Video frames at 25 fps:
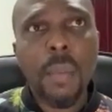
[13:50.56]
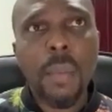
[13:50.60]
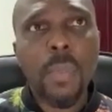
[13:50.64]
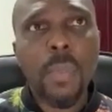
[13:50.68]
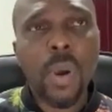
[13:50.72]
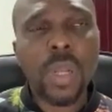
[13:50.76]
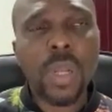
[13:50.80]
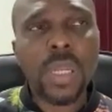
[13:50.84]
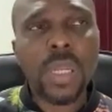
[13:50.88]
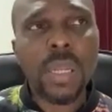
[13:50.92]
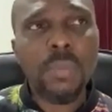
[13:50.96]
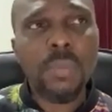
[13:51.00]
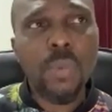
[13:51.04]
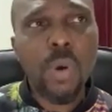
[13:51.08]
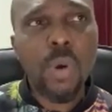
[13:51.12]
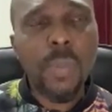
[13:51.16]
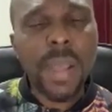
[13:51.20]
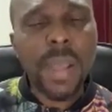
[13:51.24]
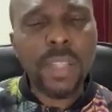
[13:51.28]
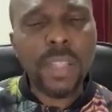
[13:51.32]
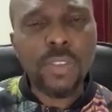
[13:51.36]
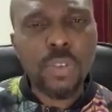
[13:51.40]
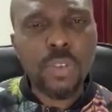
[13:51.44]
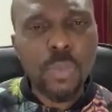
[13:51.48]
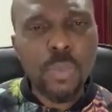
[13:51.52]
But the
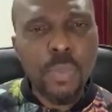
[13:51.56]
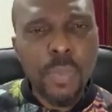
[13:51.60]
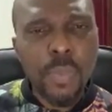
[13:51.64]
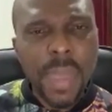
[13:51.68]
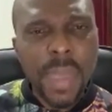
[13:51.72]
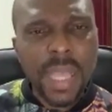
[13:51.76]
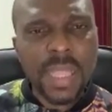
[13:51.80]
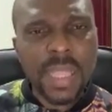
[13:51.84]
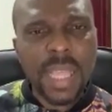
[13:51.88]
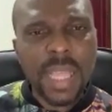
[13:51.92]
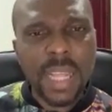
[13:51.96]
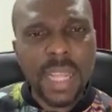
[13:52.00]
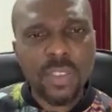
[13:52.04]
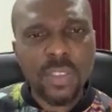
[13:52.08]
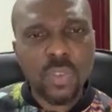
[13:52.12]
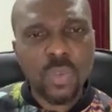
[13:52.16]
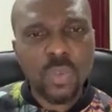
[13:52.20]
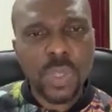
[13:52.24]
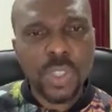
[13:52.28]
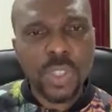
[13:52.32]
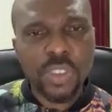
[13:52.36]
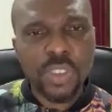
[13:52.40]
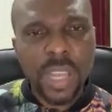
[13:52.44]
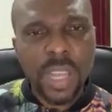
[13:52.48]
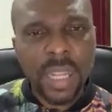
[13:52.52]
moment you make that
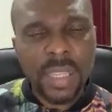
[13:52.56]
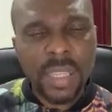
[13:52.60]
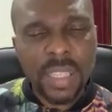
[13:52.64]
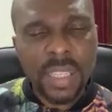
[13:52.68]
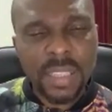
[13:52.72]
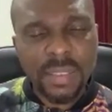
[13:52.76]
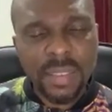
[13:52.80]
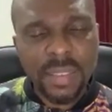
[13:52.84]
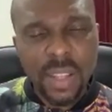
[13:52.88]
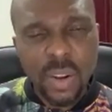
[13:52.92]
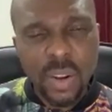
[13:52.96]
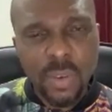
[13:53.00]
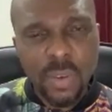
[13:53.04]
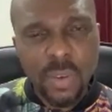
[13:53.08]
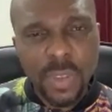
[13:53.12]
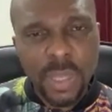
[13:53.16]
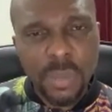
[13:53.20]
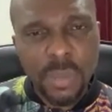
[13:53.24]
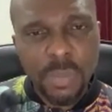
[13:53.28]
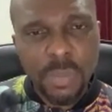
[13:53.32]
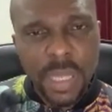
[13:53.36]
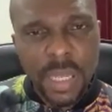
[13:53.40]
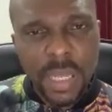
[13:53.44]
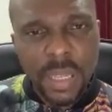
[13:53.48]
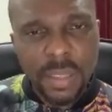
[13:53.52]
switch, and instead of
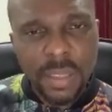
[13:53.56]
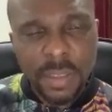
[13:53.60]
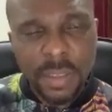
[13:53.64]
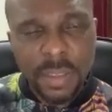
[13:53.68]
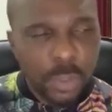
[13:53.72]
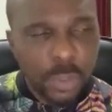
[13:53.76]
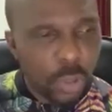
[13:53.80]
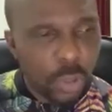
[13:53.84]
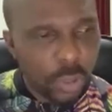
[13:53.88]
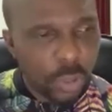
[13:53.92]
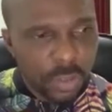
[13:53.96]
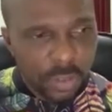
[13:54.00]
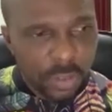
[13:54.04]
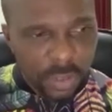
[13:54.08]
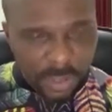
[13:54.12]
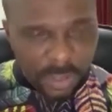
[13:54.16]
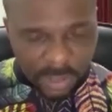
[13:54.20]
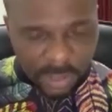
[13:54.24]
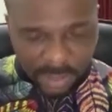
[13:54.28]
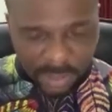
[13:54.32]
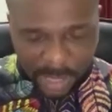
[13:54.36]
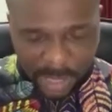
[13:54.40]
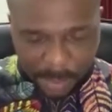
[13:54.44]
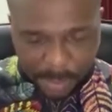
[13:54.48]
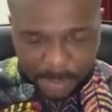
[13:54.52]
it being, if you just, the
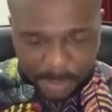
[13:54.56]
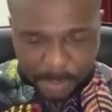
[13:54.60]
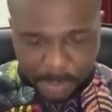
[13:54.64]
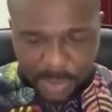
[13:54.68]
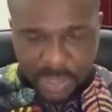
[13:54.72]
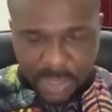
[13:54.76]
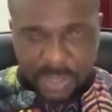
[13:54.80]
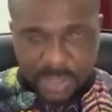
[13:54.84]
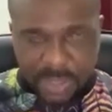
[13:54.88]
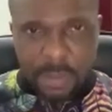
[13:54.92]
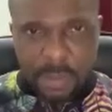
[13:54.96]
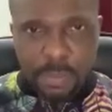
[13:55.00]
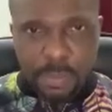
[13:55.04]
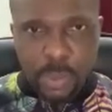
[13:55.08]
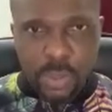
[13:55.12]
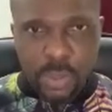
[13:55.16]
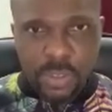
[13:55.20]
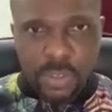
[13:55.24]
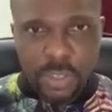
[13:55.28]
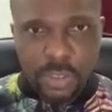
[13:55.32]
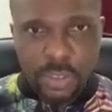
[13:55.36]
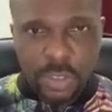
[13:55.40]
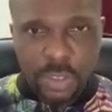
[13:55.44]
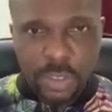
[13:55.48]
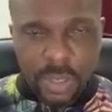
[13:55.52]
same sitting
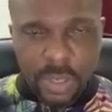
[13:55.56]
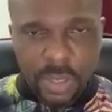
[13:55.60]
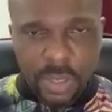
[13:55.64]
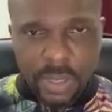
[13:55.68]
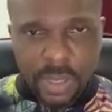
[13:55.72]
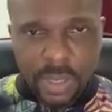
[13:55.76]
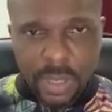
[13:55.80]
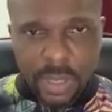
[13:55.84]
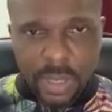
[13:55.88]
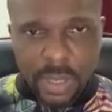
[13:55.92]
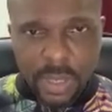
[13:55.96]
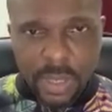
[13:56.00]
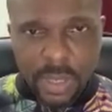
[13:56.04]
position,